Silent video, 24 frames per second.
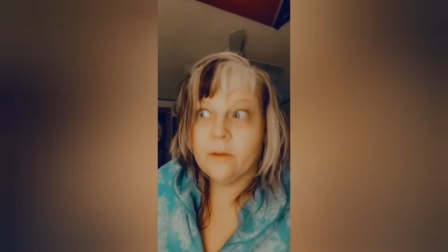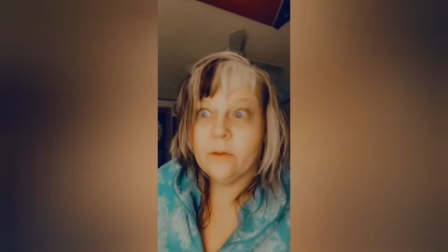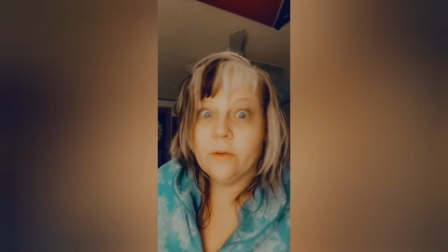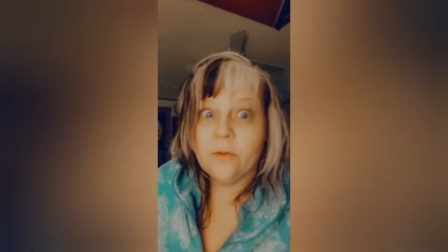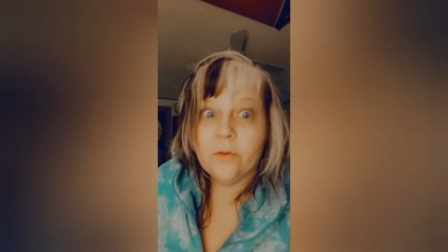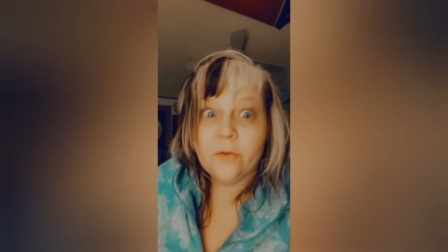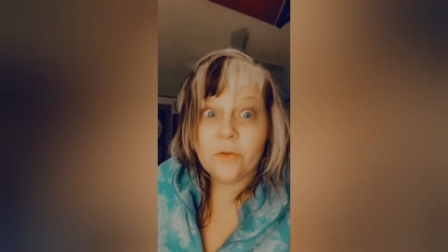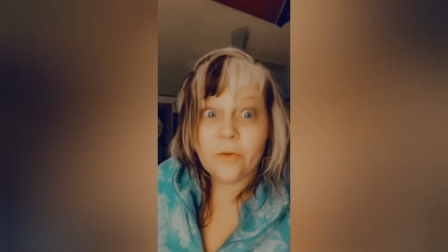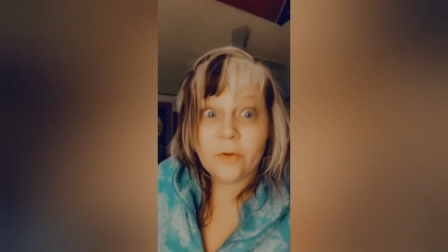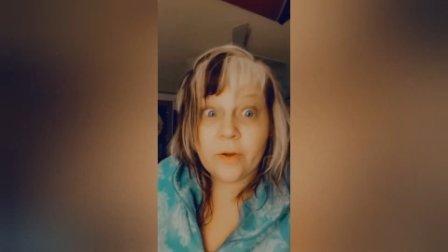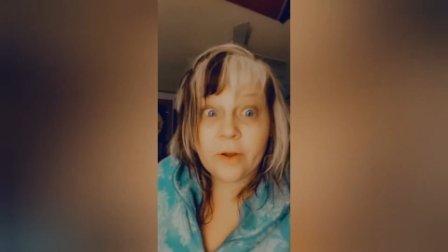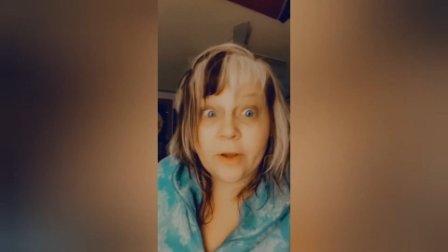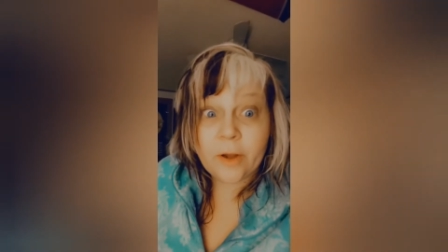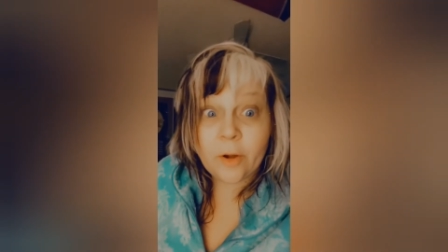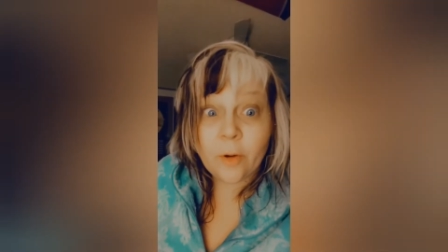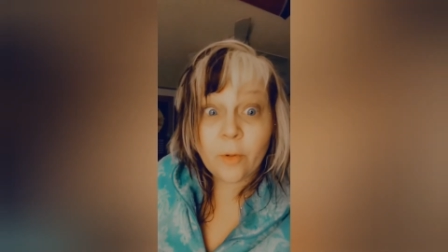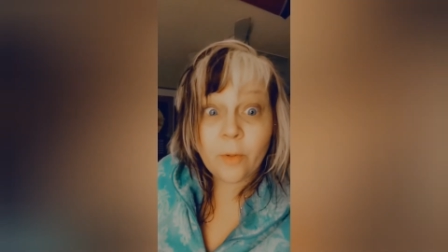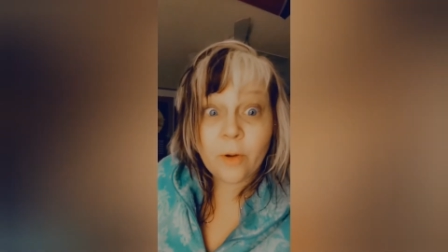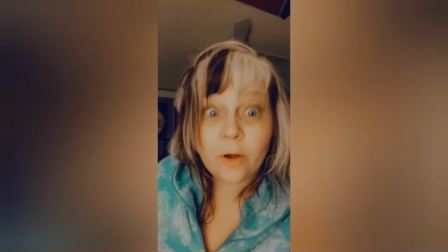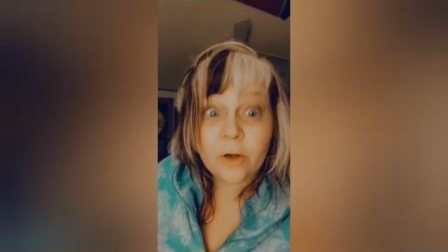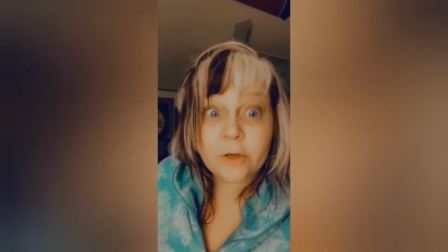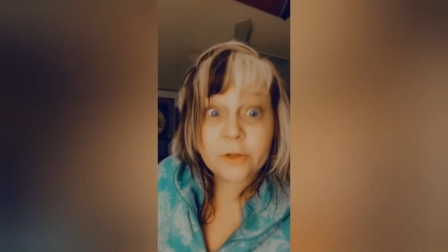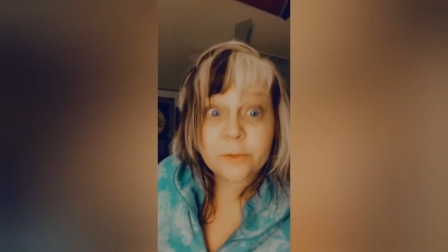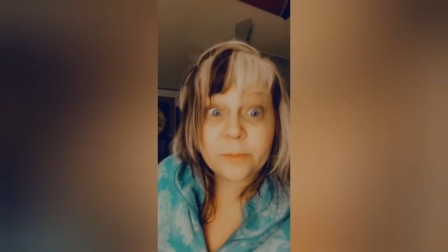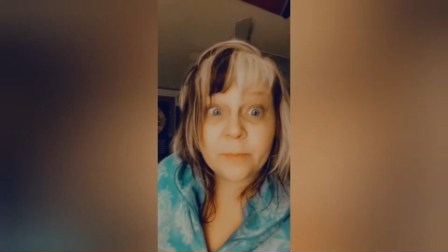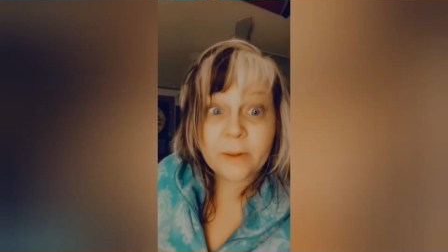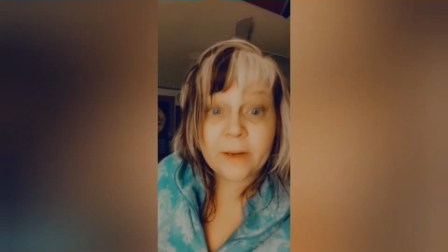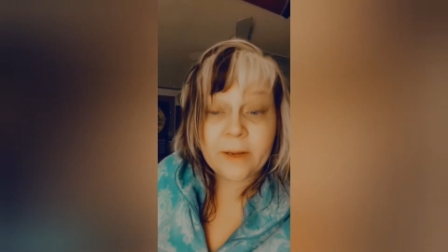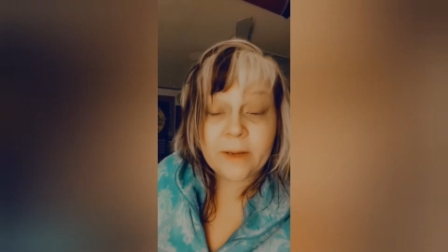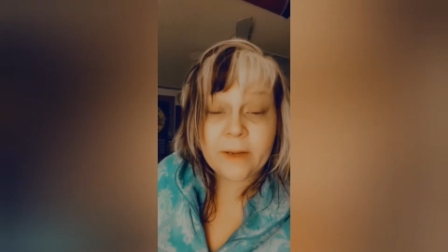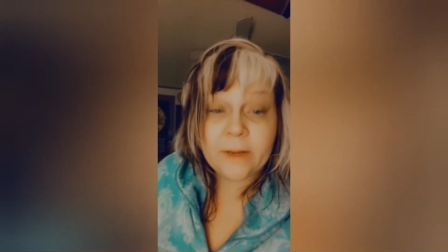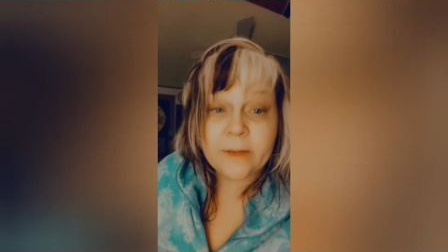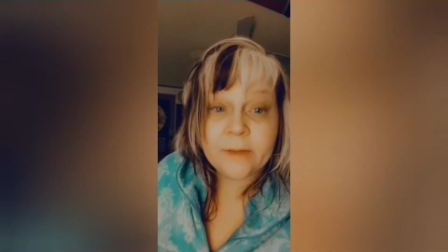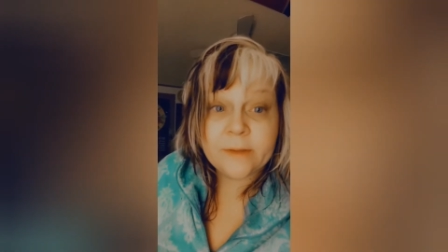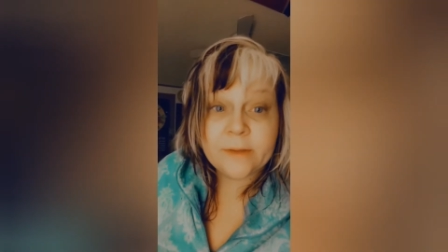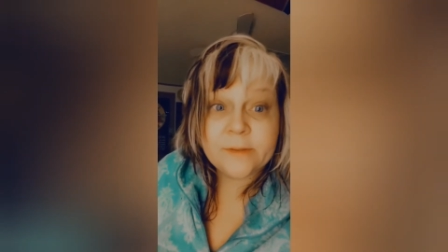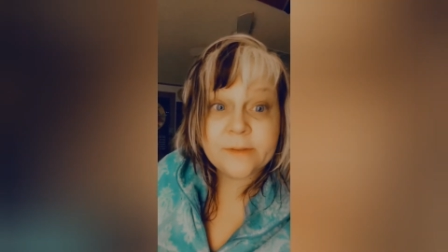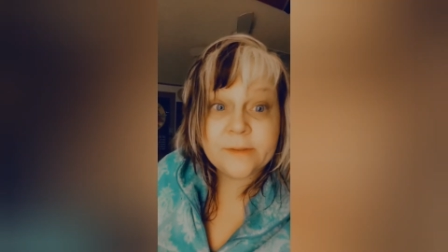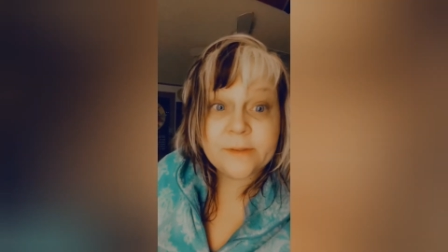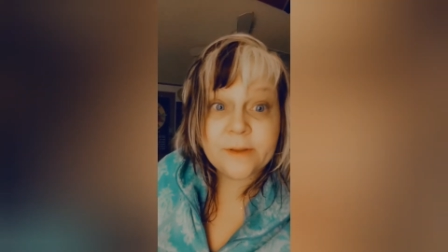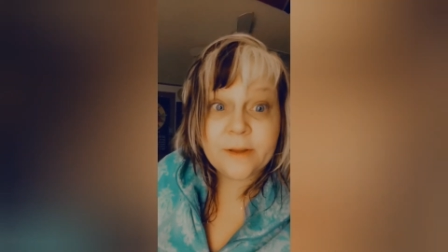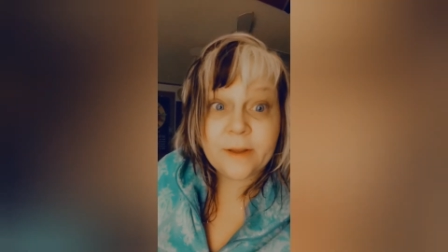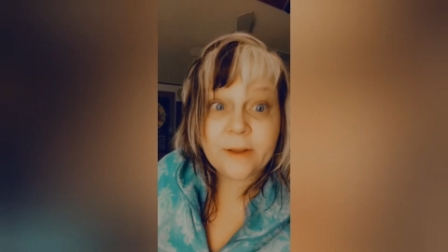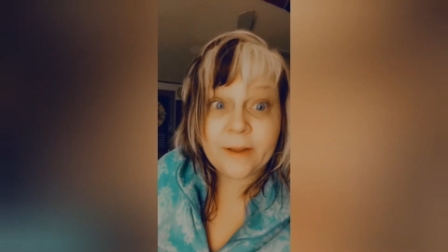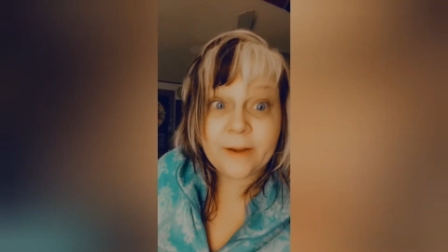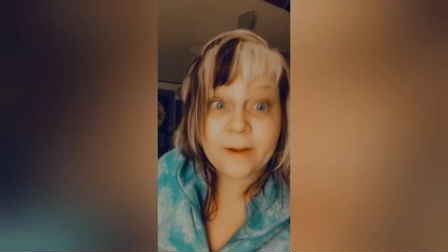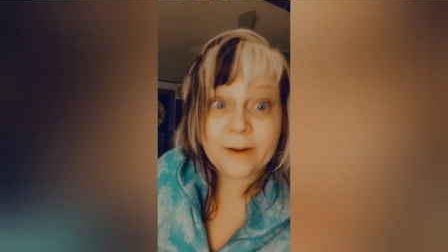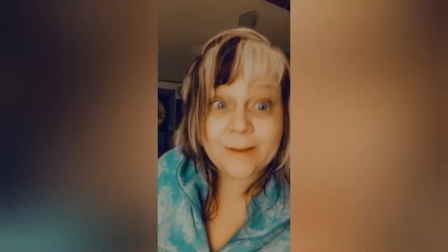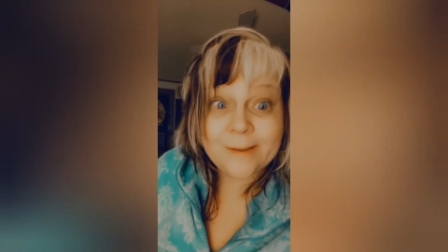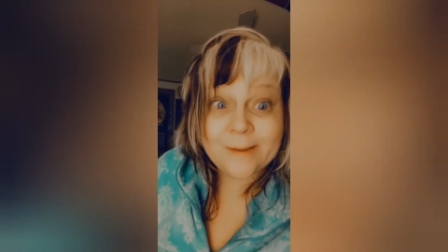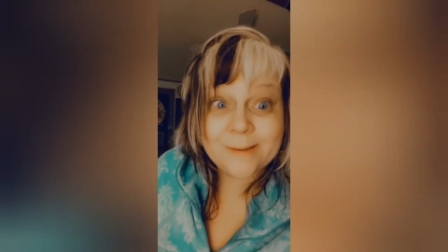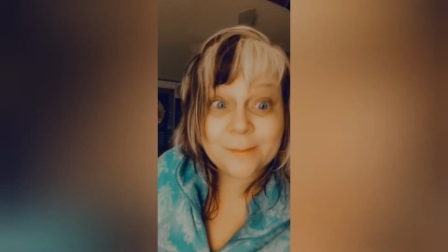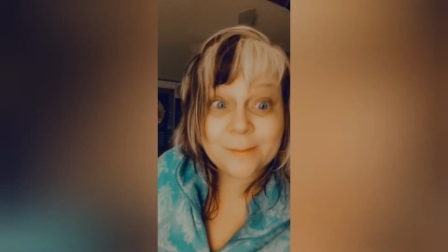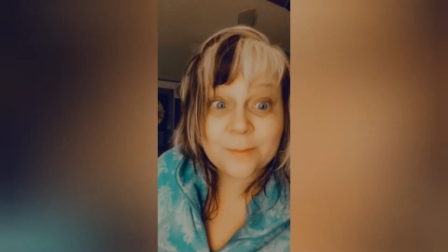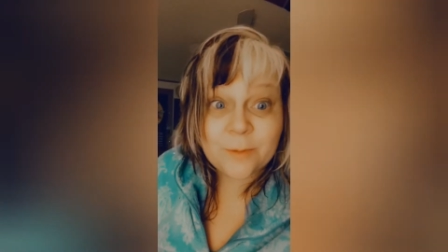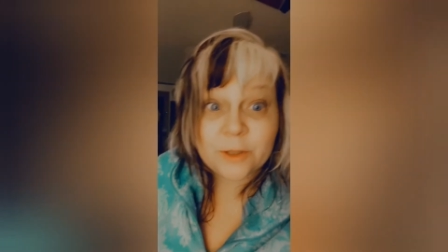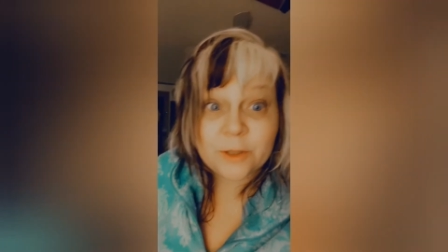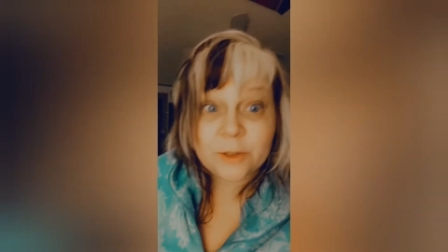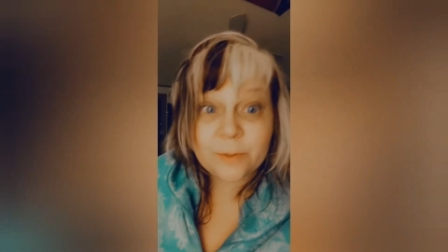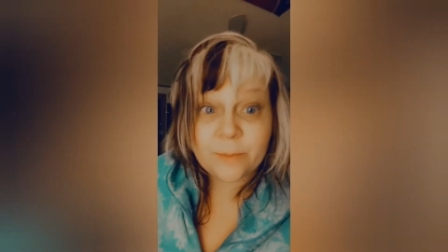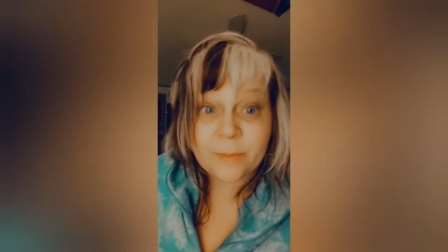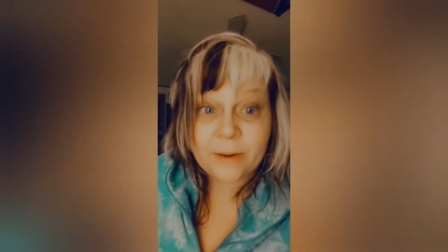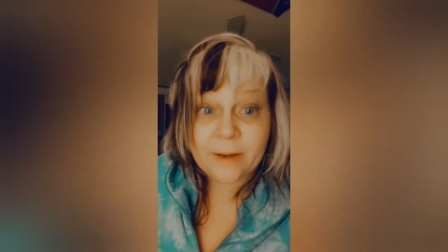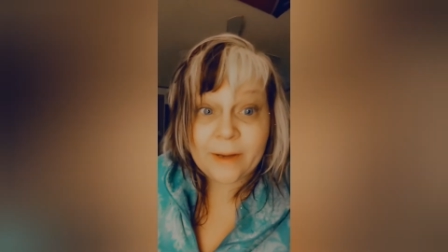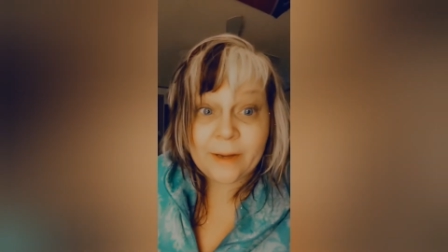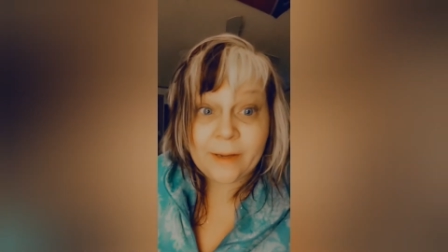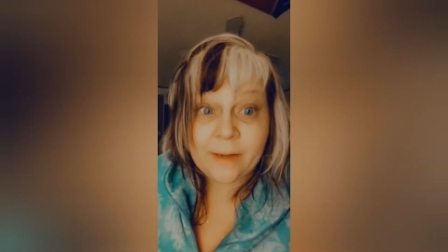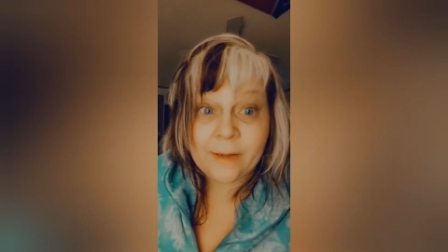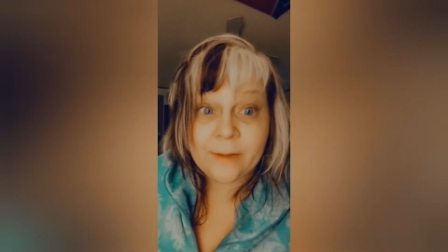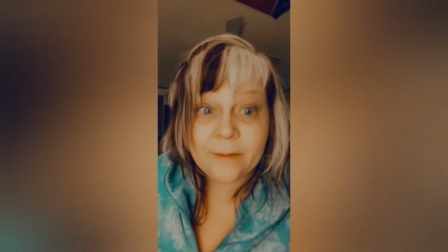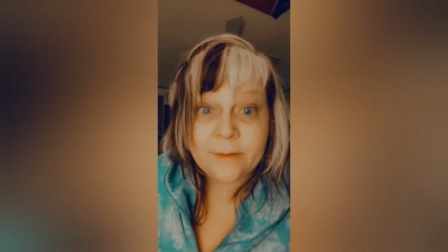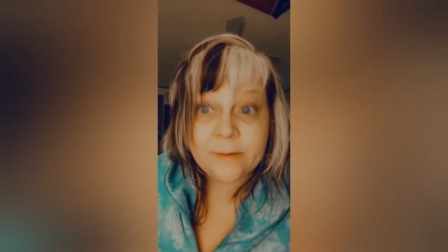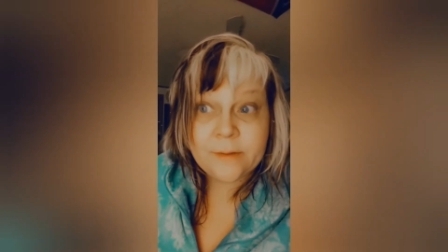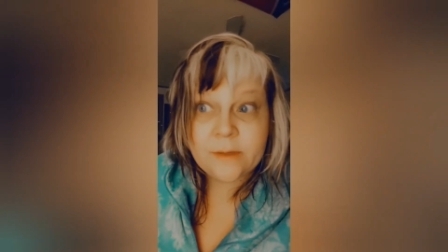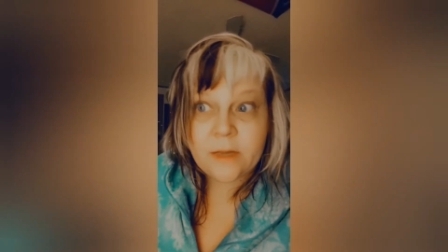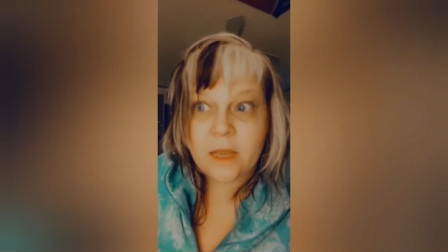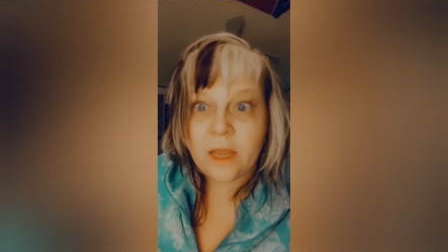So I go wash my hands. And as I'm washing my hands,